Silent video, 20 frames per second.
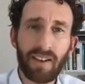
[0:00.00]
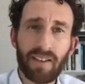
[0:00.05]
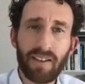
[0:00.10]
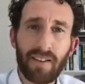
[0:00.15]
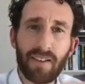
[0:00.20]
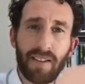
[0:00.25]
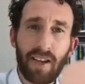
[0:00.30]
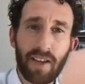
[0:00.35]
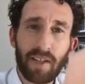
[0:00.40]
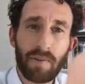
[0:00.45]

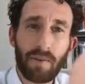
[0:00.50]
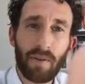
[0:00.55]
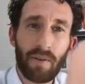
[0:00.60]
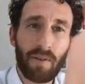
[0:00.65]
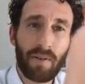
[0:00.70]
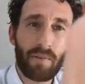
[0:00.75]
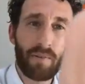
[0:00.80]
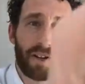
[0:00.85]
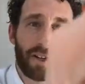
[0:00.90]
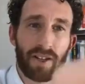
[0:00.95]
Thanks, Paul.
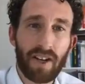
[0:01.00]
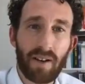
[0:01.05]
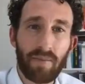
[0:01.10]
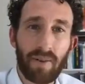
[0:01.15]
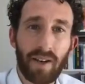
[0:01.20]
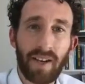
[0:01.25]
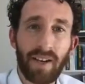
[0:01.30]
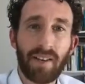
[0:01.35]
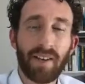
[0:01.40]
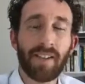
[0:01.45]
Appreciate it,
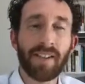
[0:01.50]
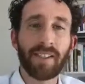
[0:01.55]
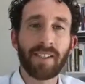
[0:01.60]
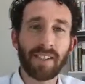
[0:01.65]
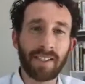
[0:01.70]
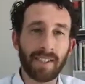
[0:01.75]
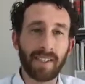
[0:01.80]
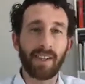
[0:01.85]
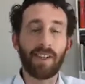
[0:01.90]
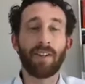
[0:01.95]
buddy.
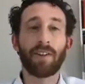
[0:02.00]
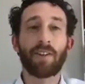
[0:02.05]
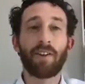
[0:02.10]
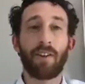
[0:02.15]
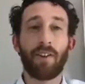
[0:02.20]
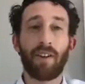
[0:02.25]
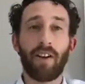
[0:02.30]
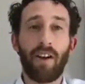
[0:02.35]
So